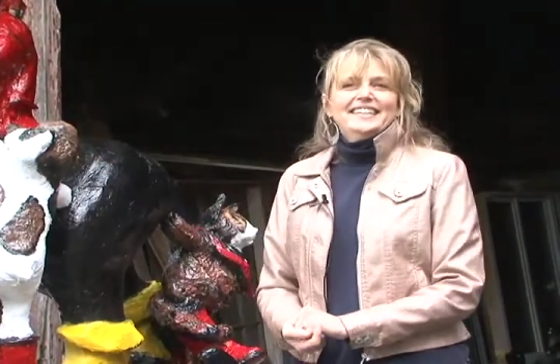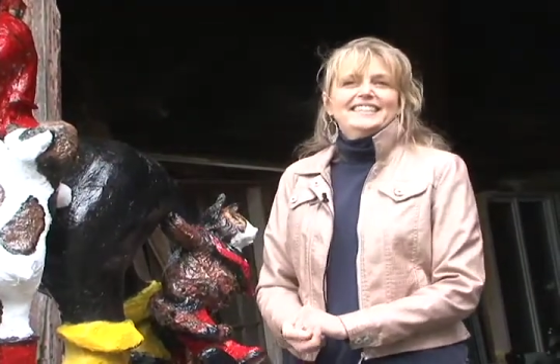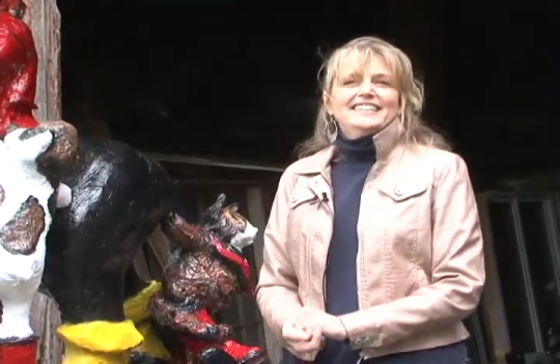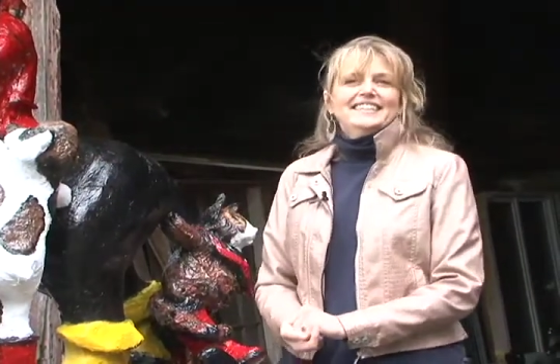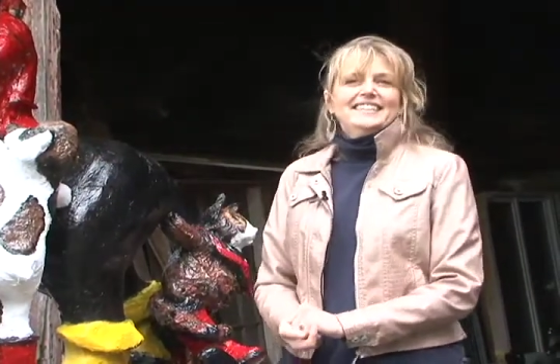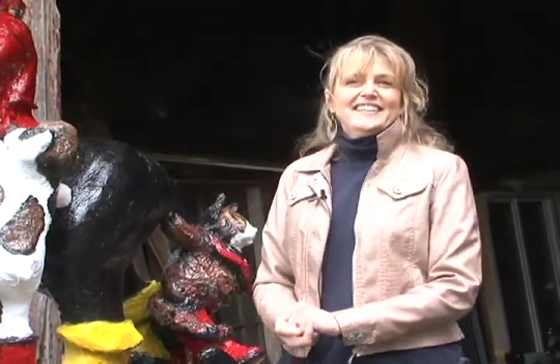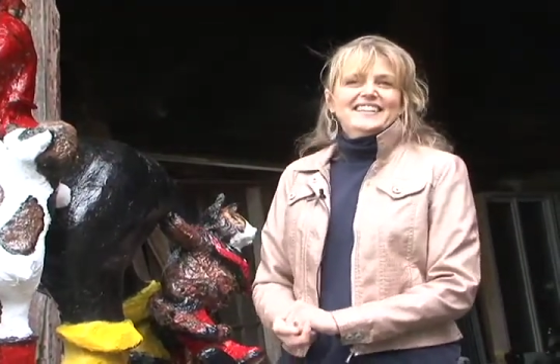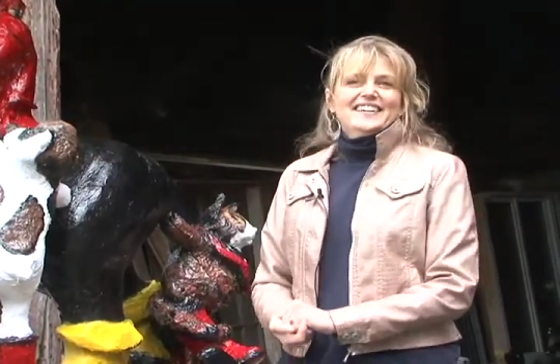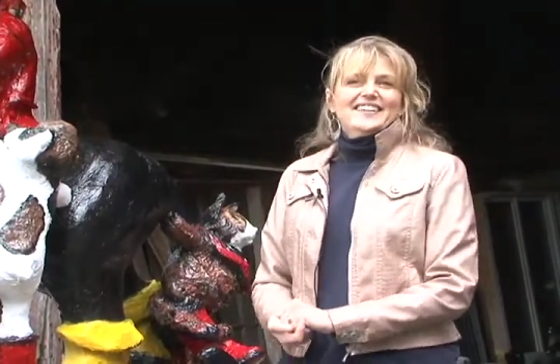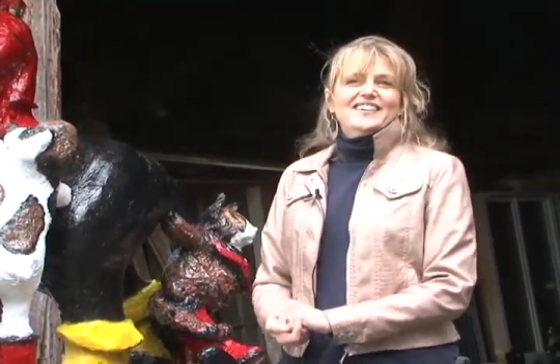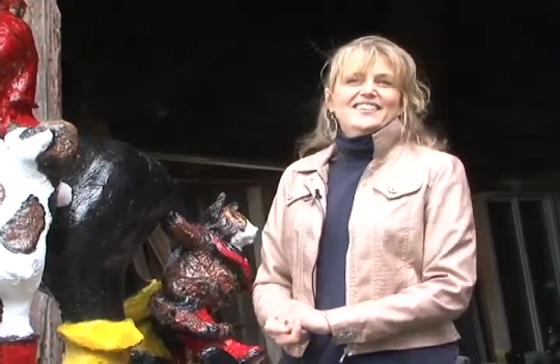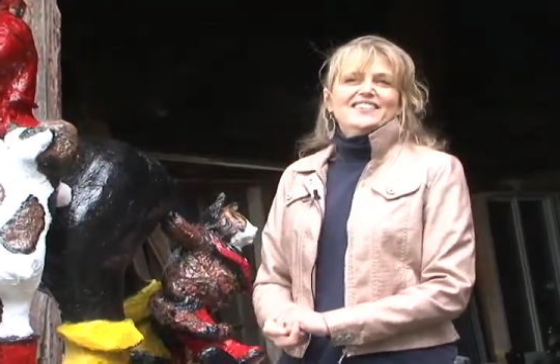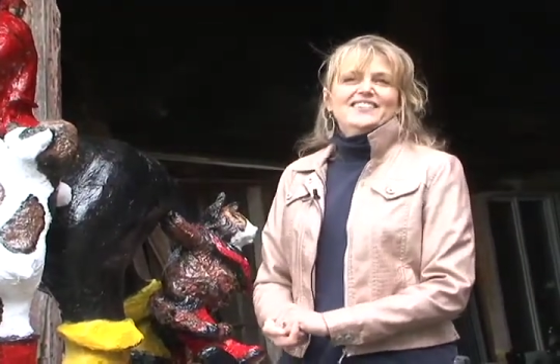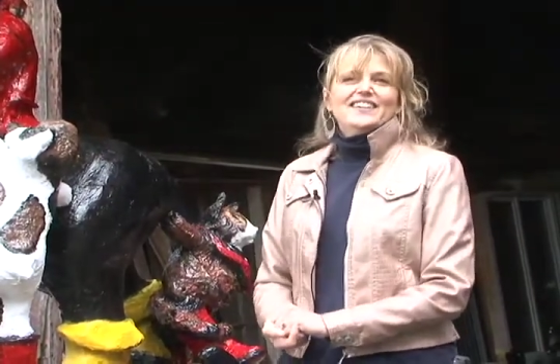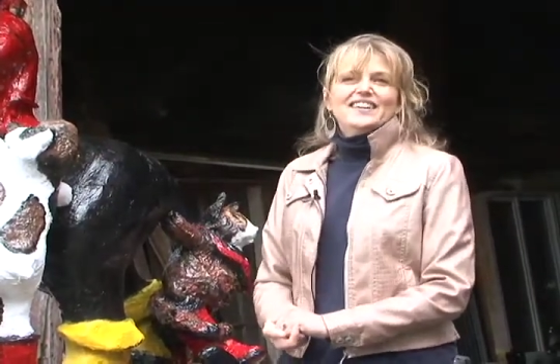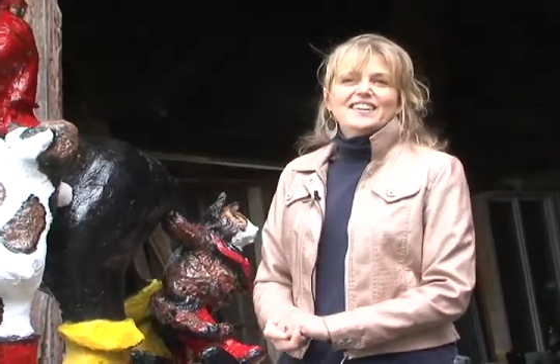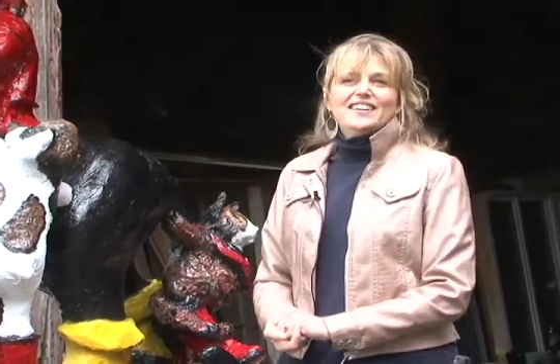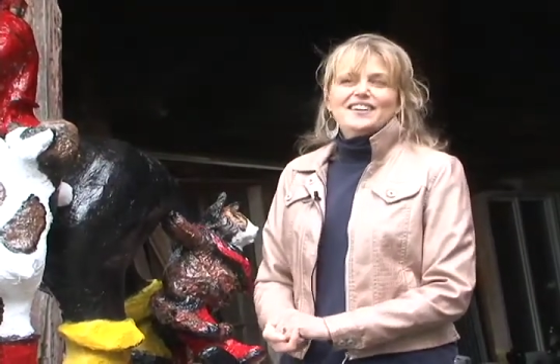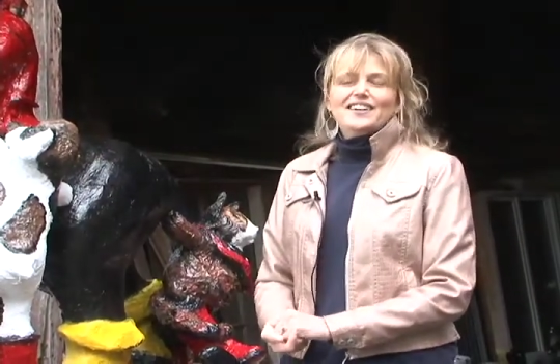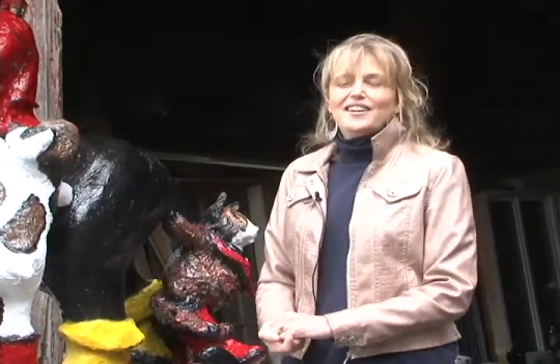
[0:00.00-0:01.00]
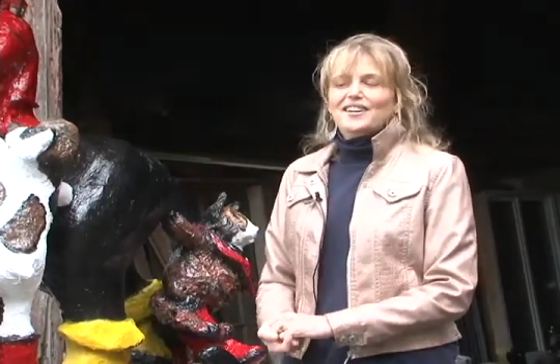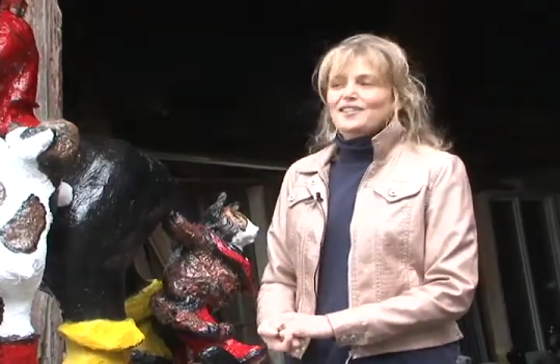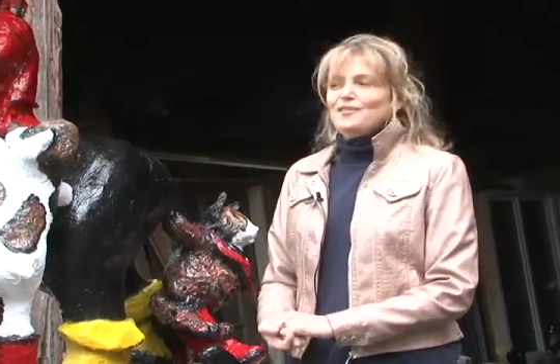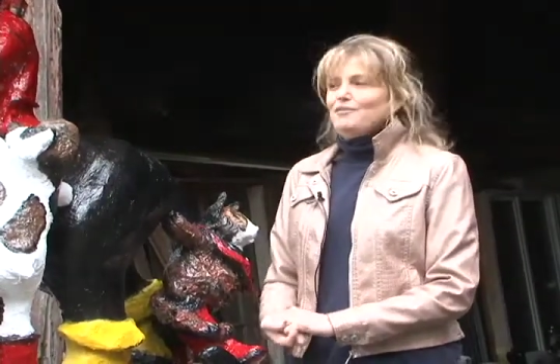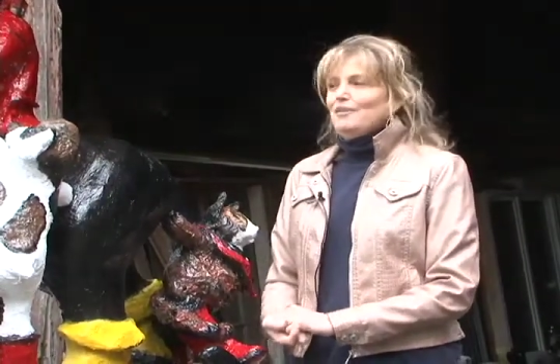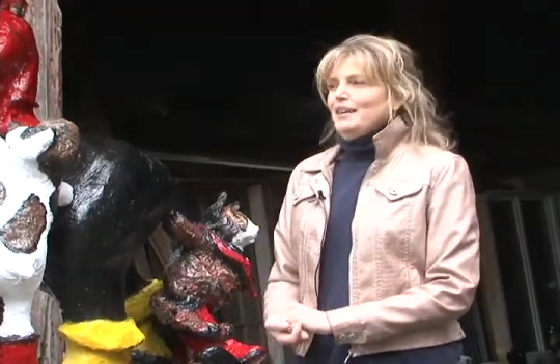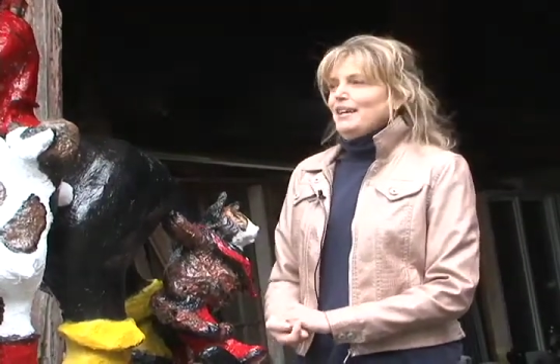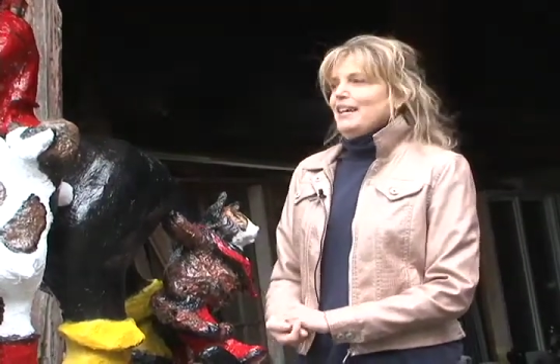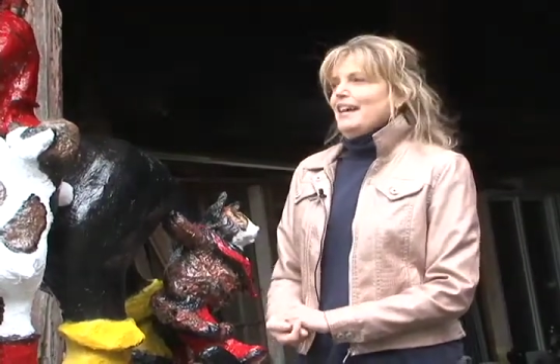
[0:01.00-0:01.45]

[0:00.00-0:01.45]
you know. I